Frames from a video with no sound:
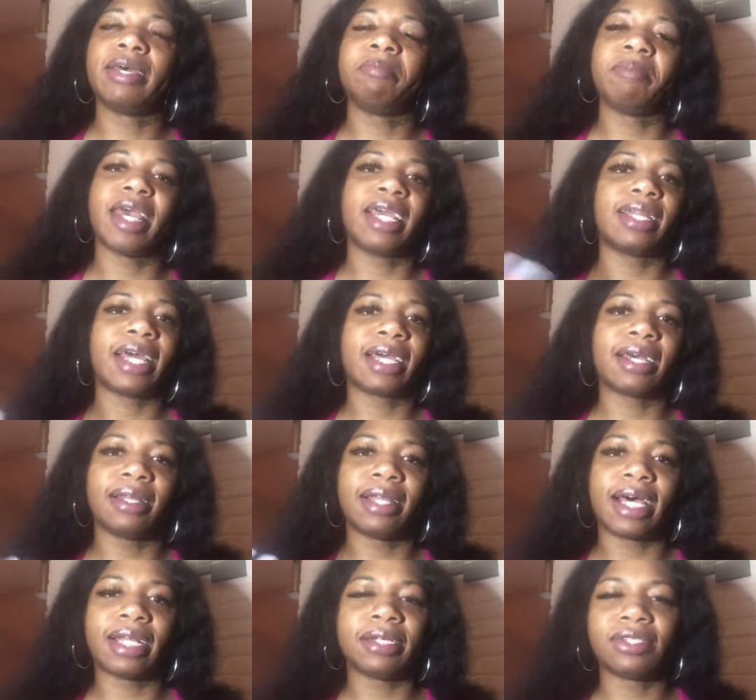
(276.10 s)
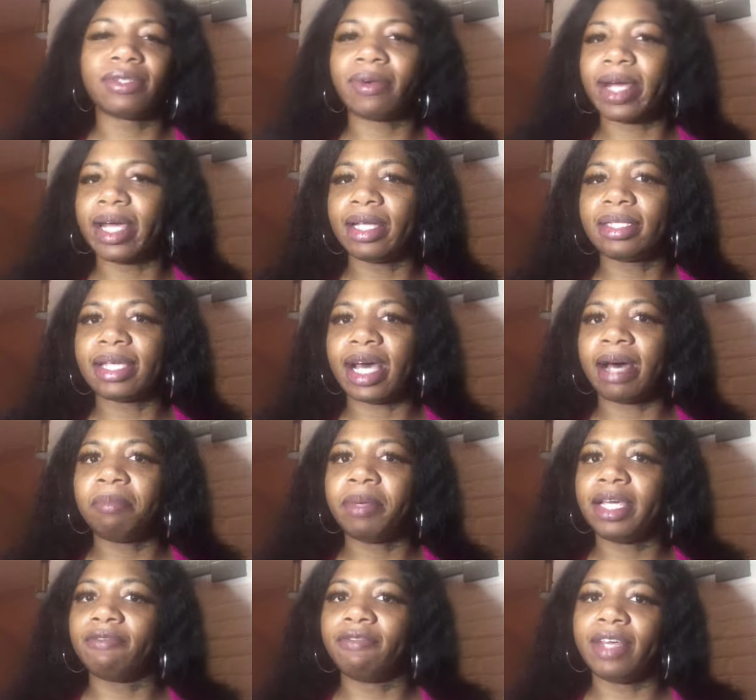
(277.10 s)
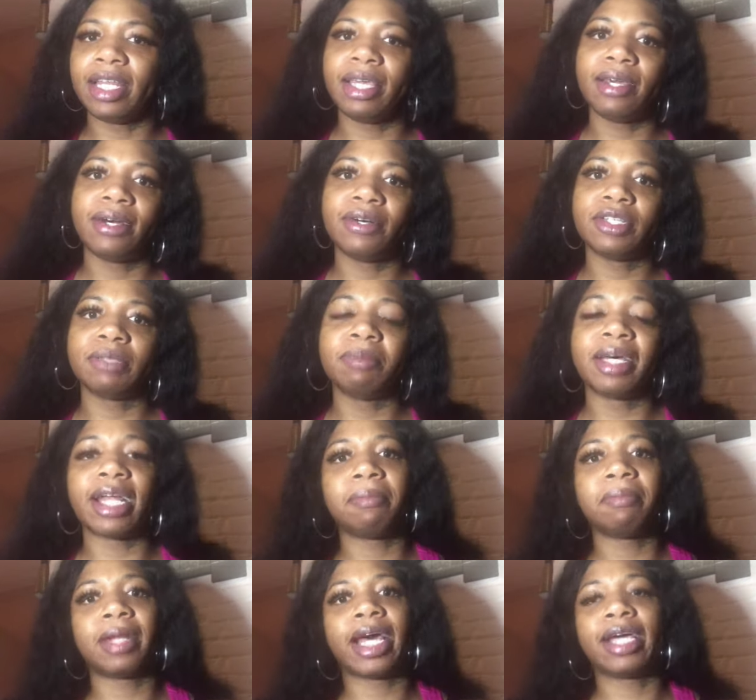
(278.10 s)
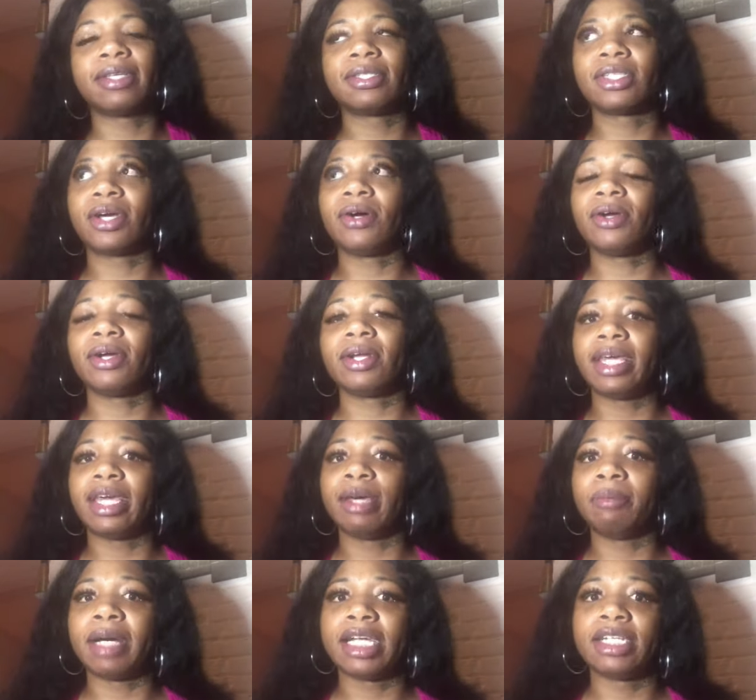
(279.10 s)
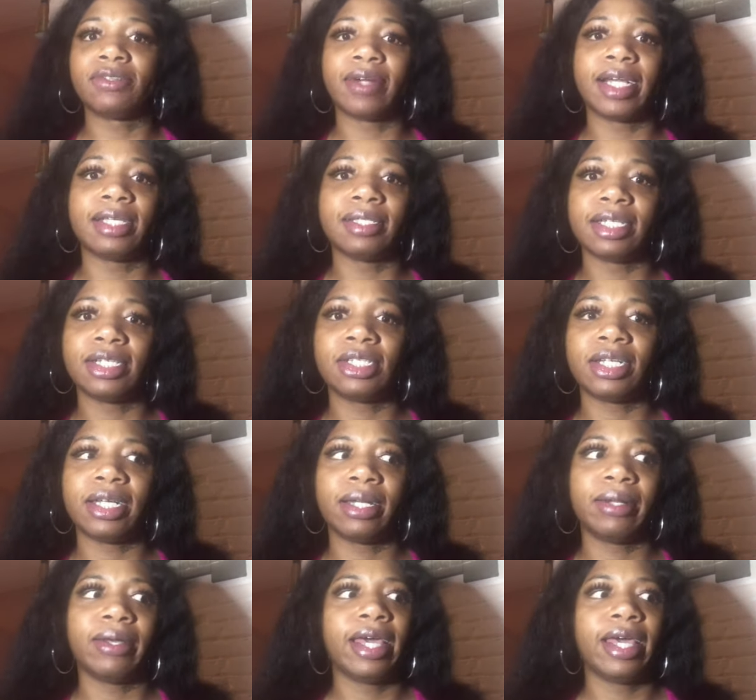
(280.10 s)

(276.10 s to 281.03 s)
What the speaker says: make like a lot of trans topic videos, but I'm like so early in my transition.